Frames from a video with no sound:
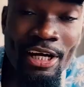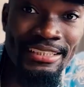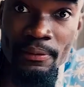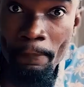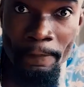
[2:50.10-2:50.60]

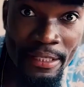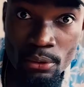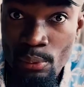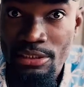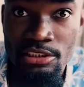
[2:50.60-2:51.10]
try to
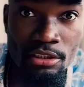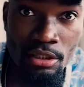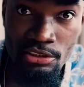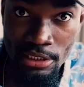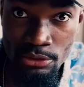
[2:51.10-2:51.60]
pick which
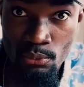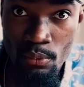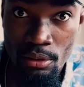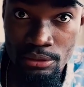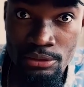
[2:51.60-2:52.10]
stocks that you
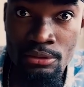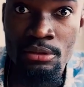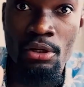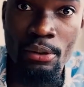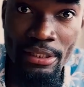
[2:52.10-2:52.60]
want.
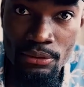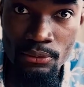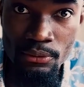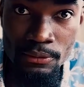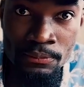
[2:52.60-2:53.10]
Okay,
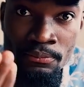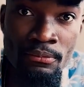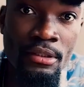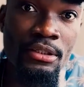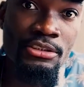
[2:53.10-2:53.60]
cool.
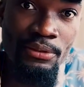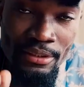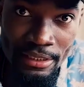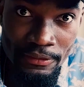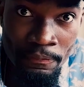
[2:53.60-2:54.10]
So
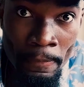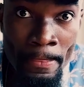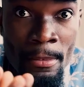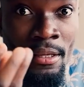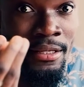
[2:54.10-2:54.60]

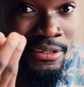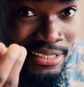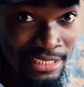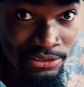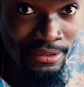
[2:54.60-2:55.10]
then you
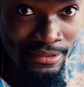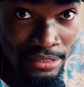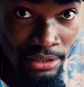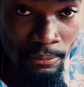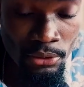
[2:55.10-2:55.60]
can actually
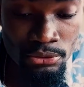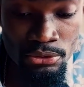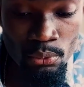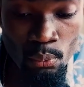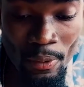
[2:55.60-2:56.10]
think
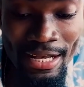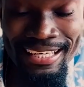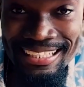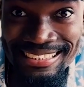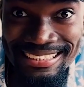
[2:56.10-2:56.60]
about
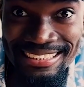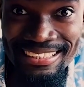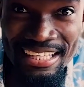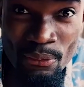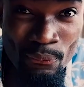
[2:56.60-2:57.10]
why is
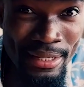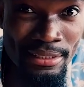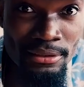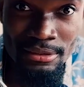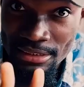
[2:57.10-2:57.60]
it that
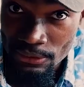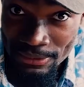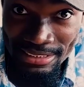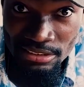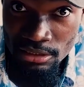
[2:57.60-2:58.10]
when,
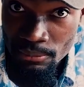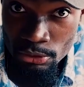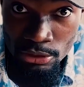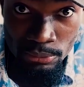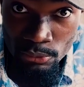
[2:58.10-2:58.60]
this is not
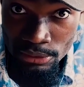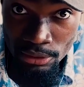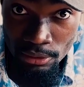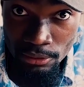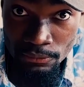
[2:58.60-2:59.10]
about crypto at
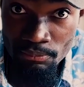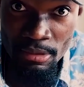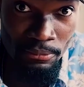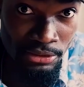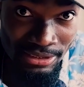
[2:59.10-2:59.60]
all,
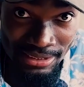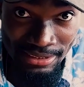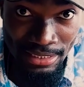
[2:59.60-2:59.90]
but just a